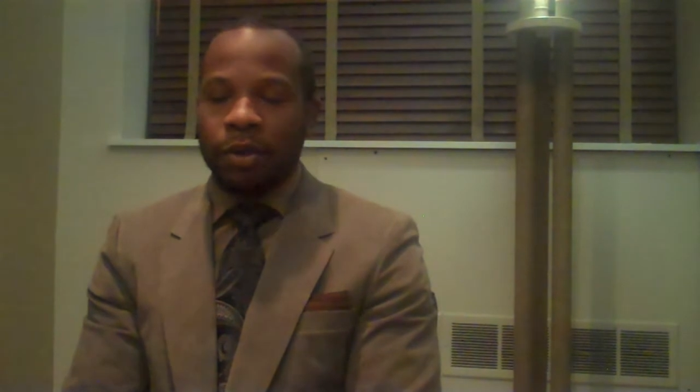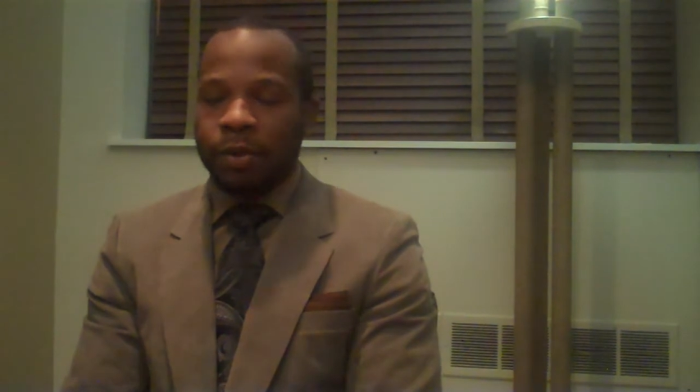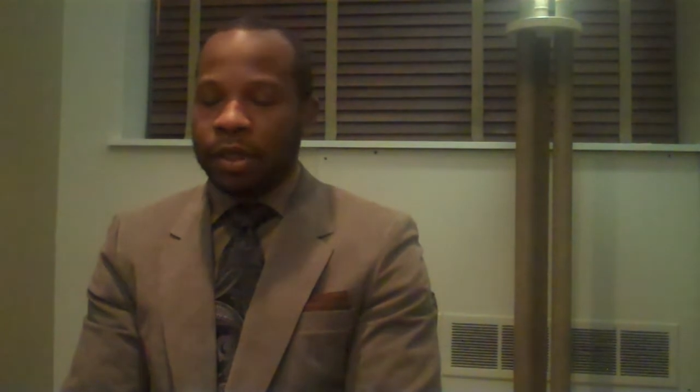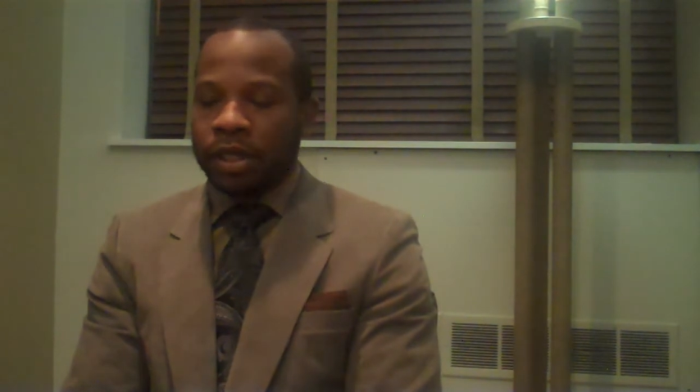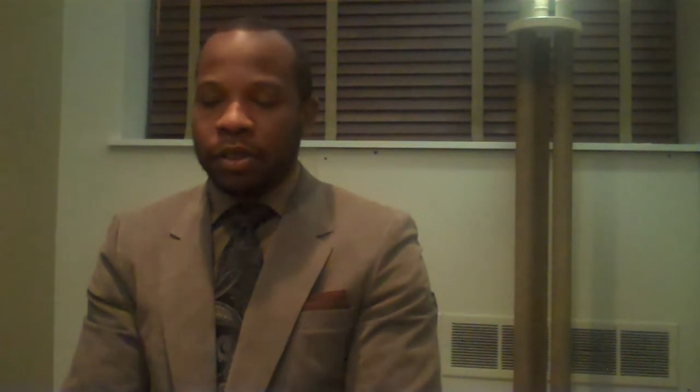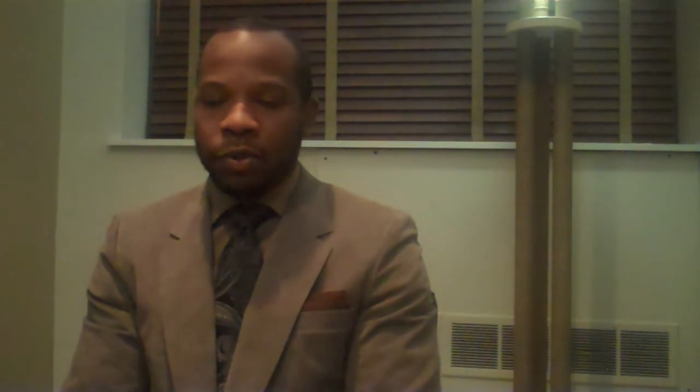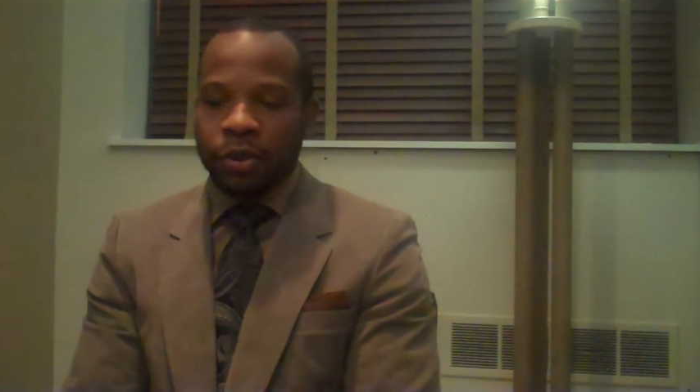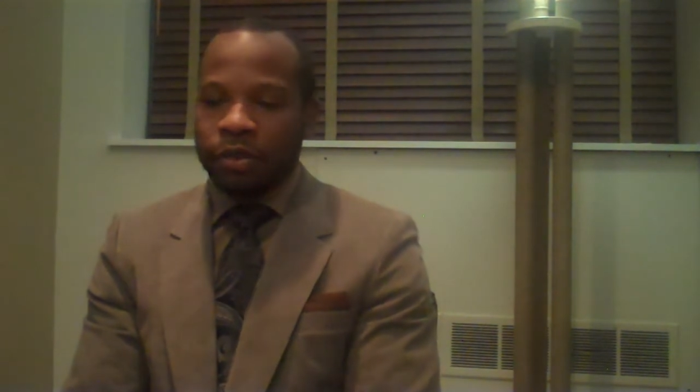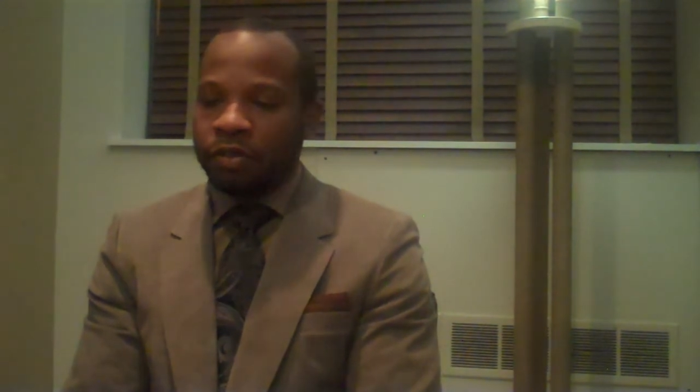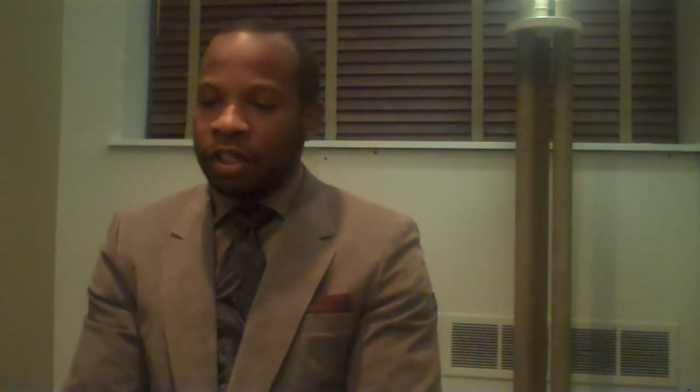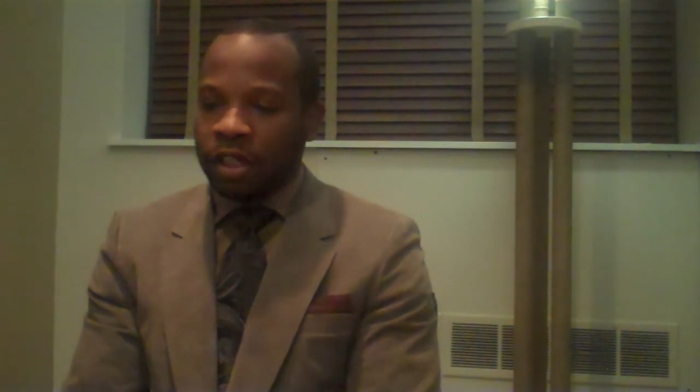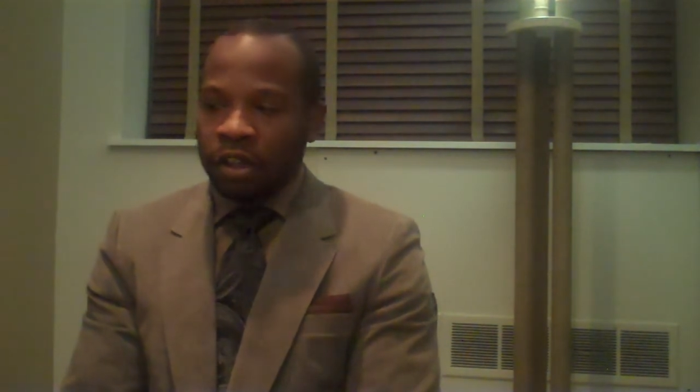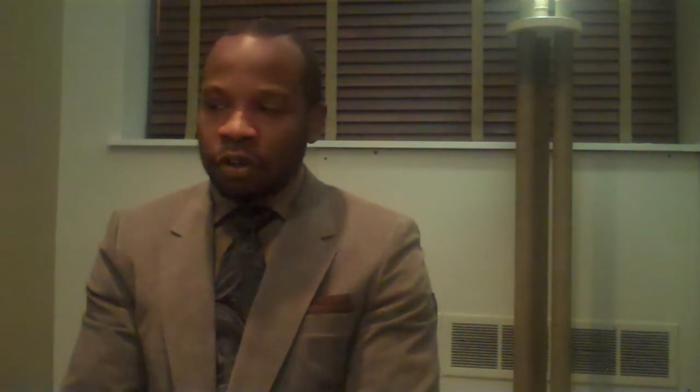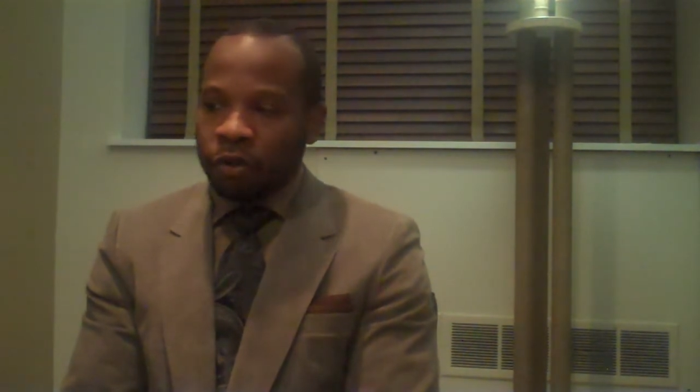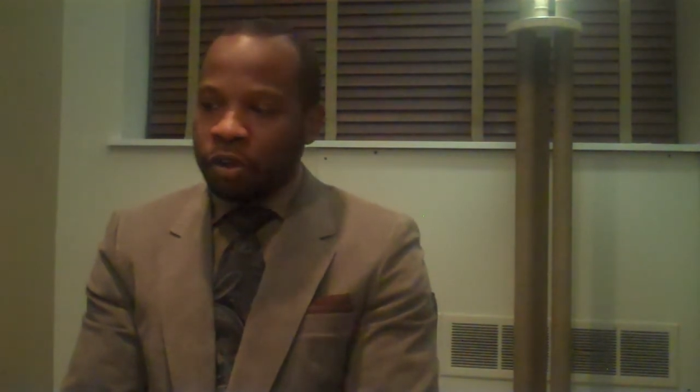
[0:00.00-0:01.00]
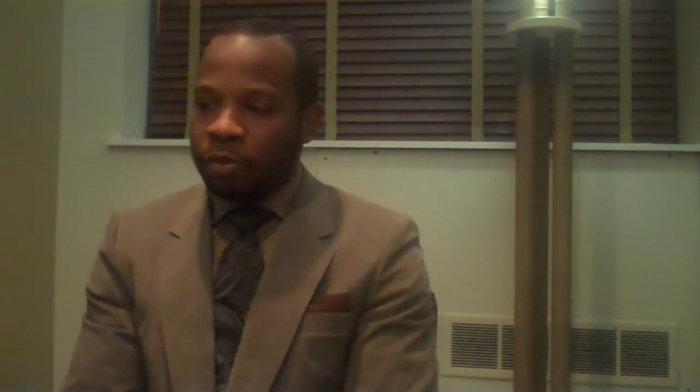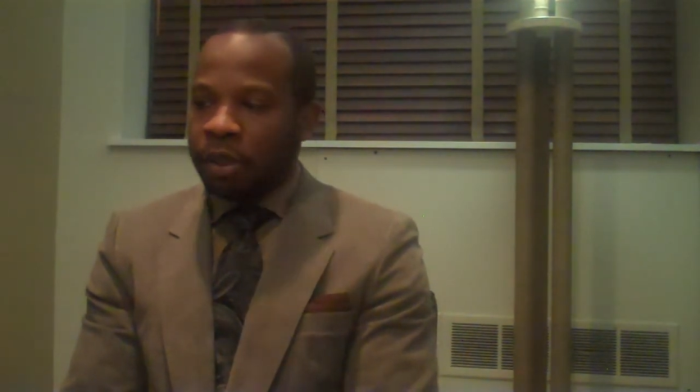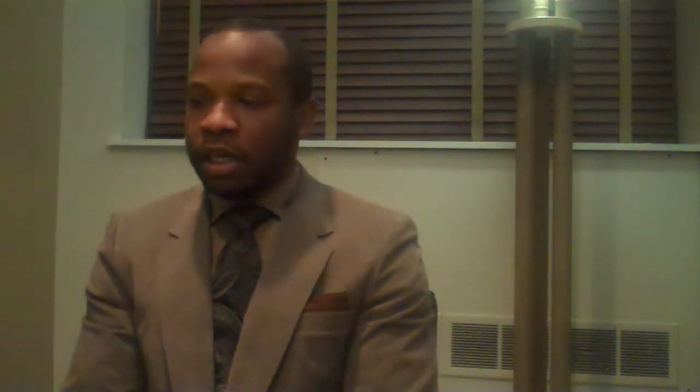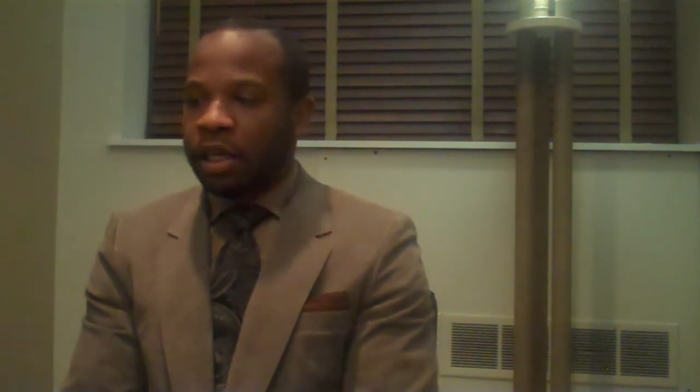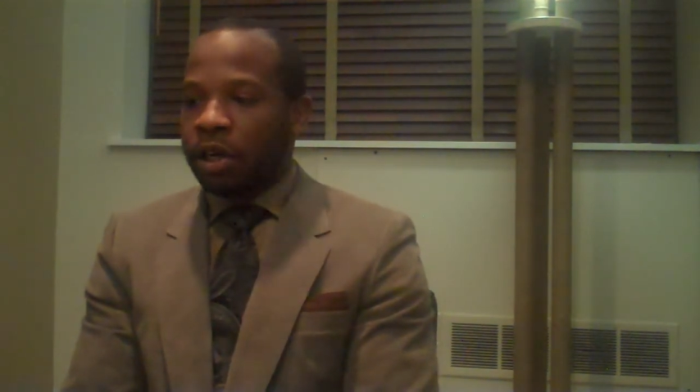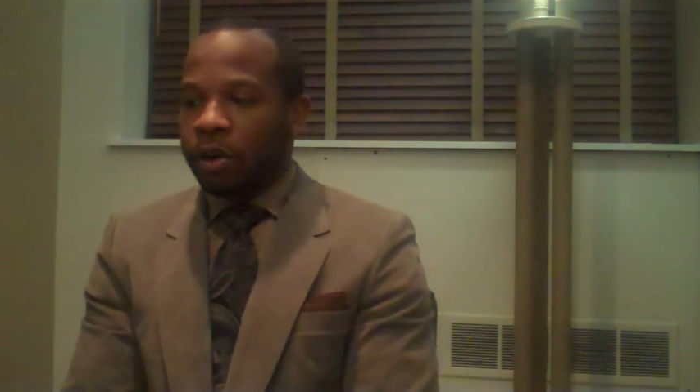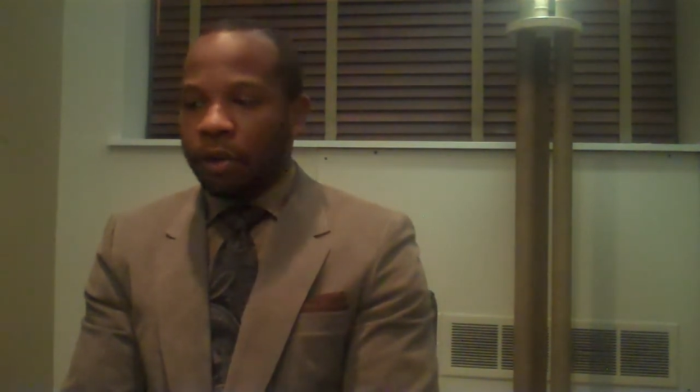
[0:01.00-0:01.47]
because we've
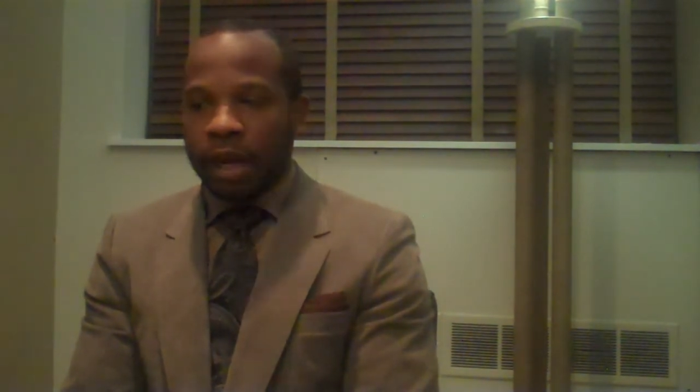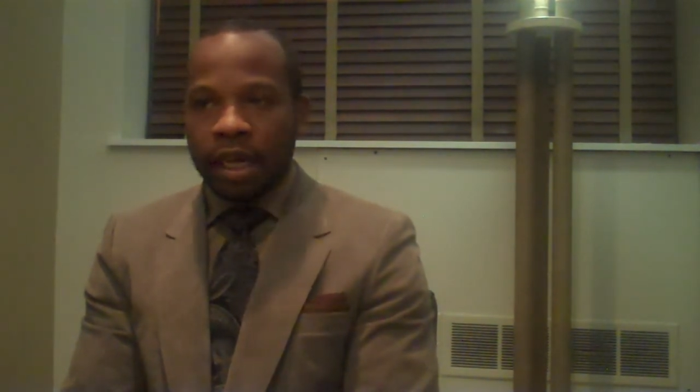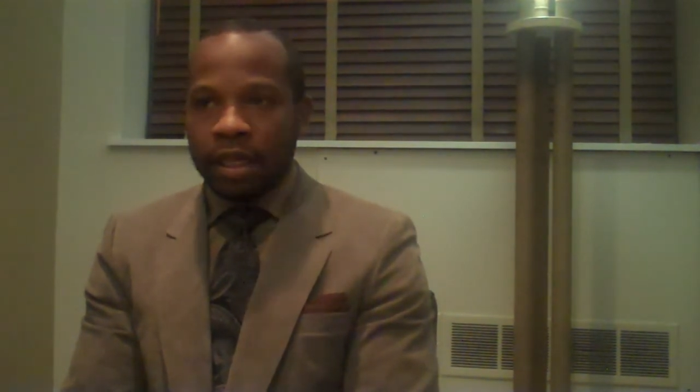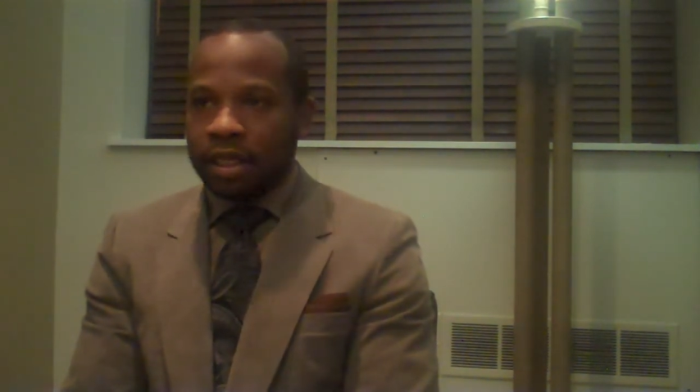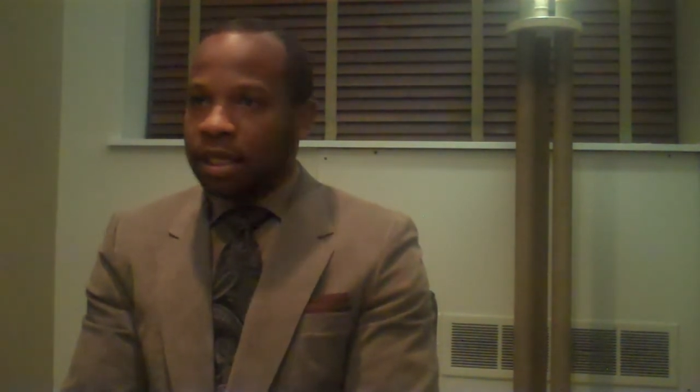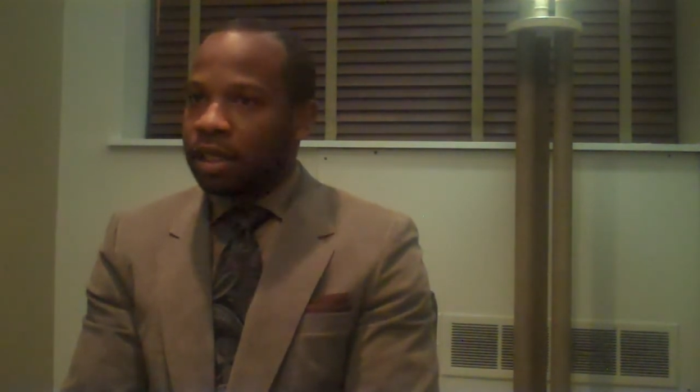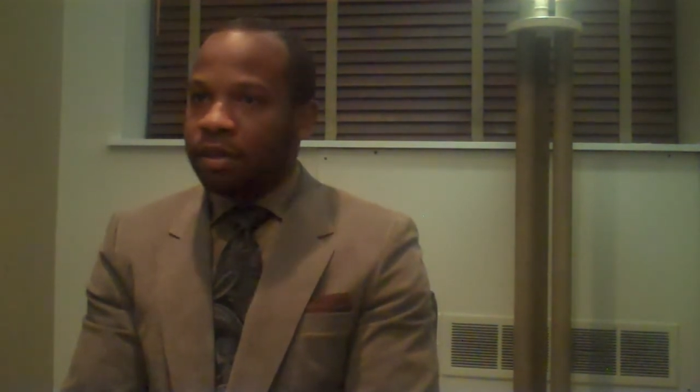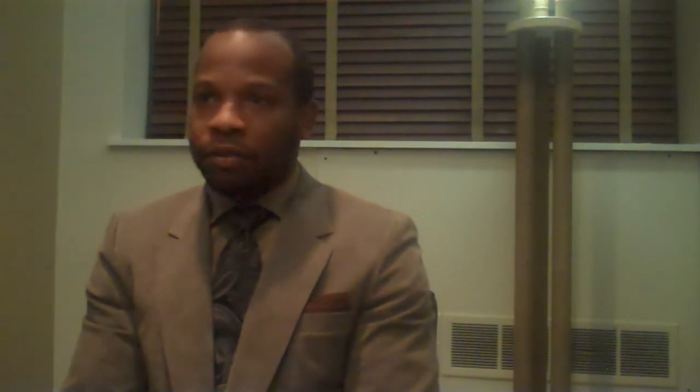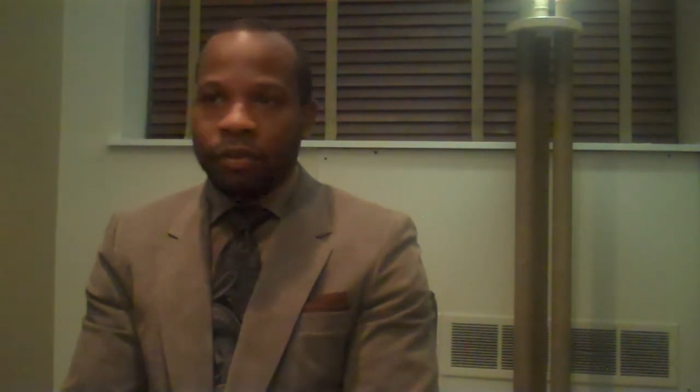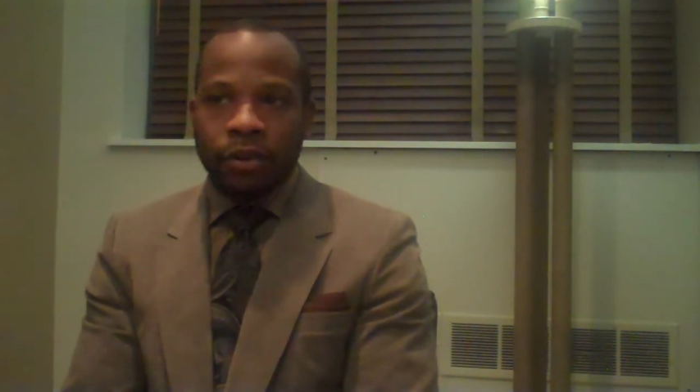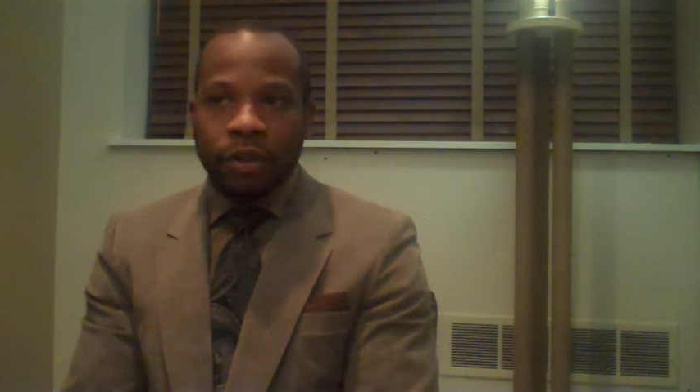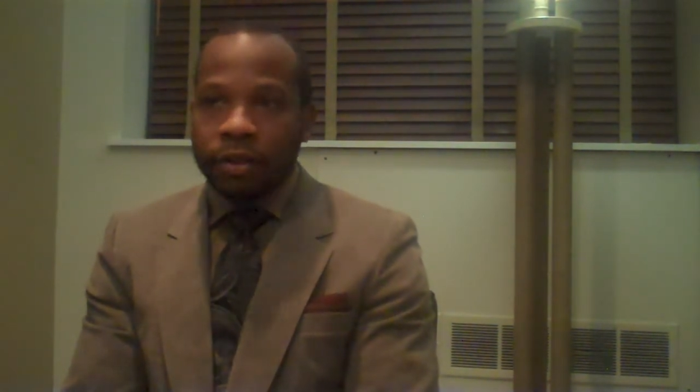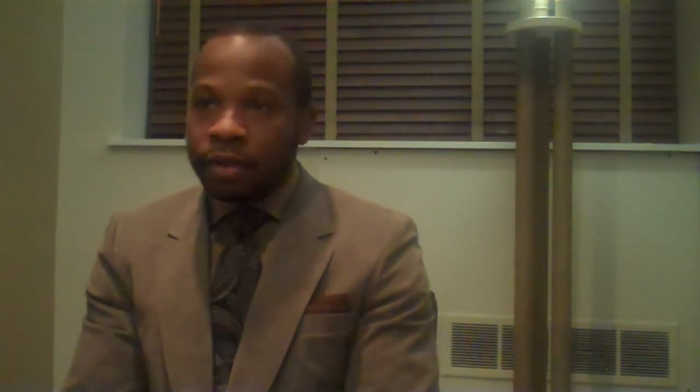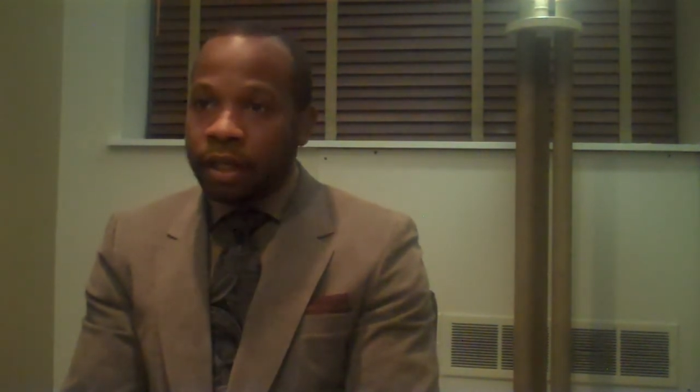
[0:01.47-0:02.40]
been ingrained in it for